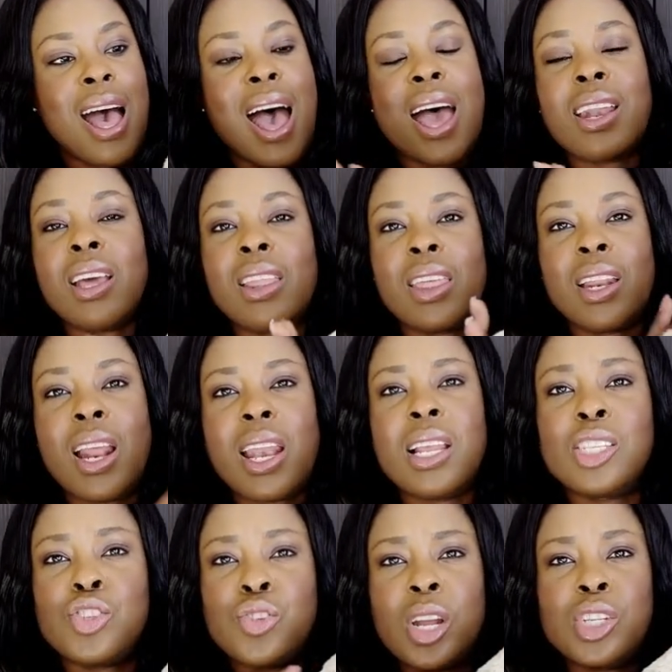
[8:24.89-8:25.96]
And I think that
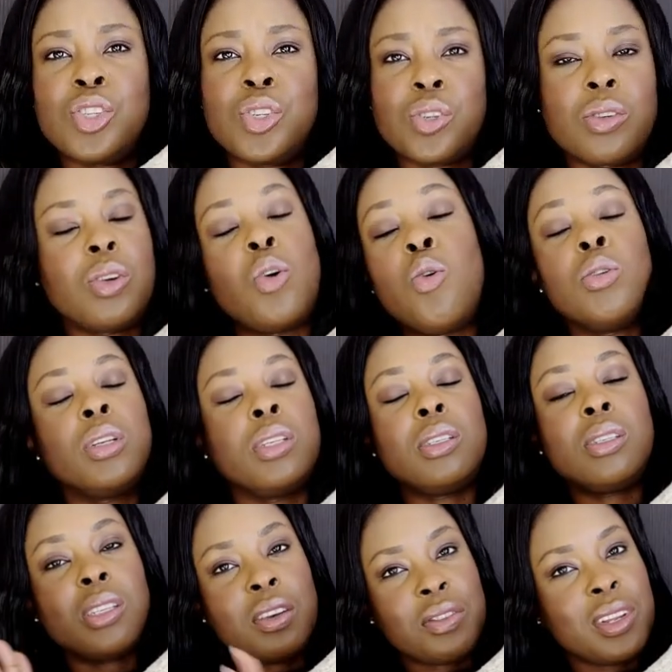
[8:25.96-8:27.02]
this trench coat
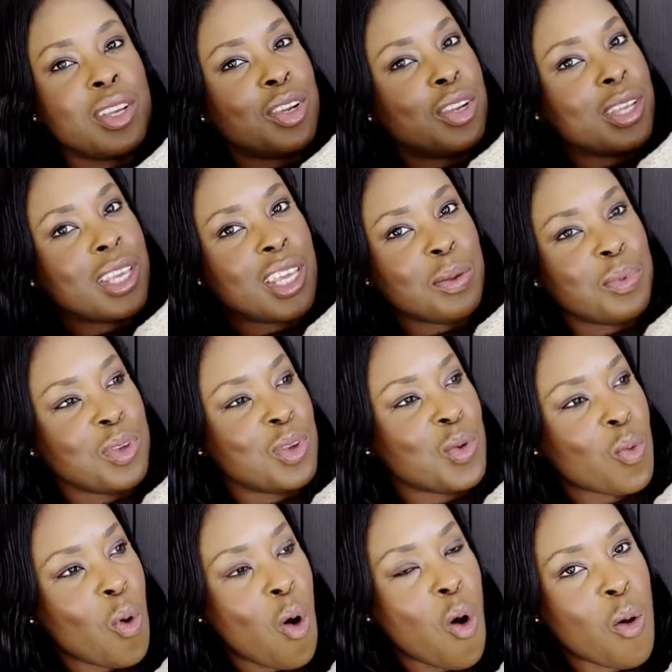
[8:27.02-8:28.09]
is definitely going to keep you
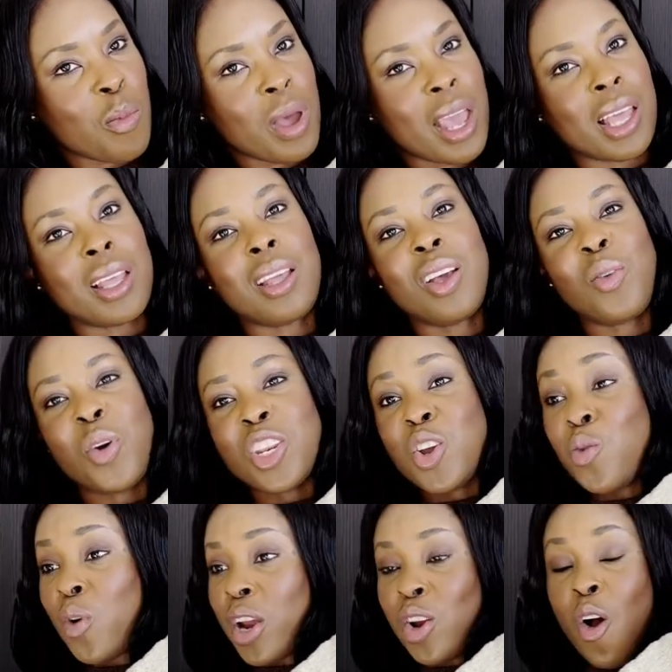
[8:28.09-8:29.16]
warm when
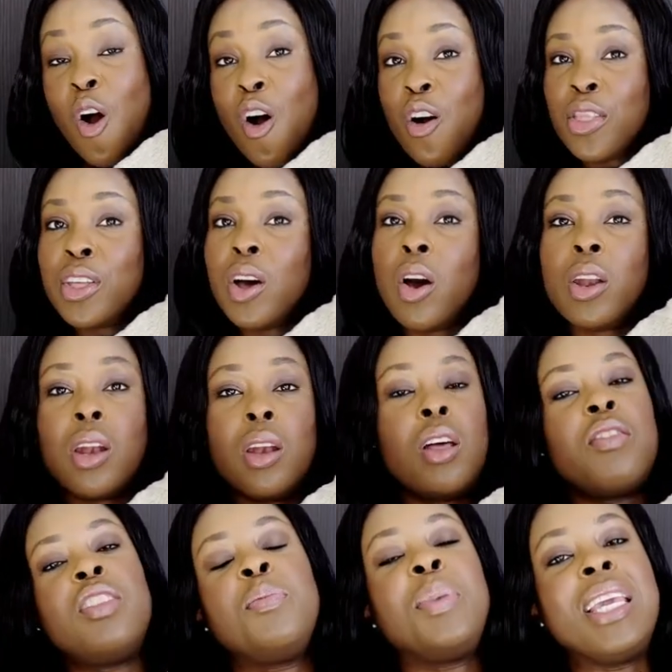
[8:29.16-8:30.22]
you're wearing all the other
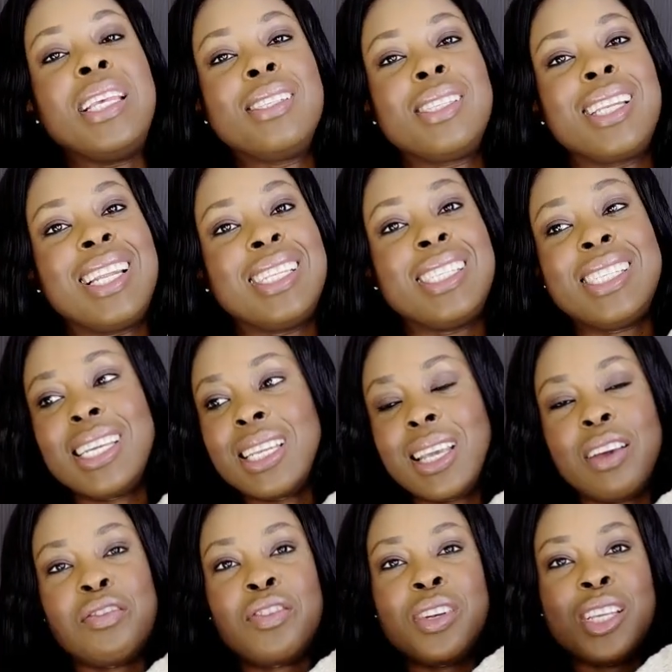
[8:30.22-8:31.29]
lovely pieces that I did
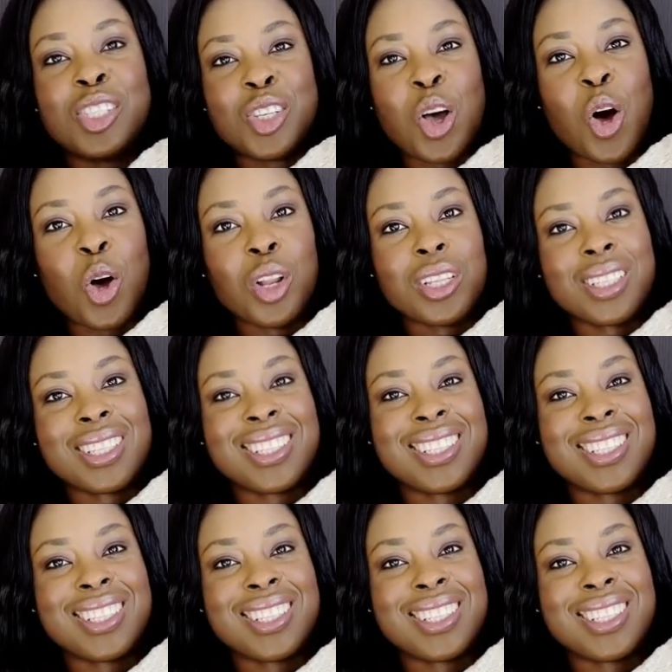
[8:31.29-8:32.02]
get for this haul.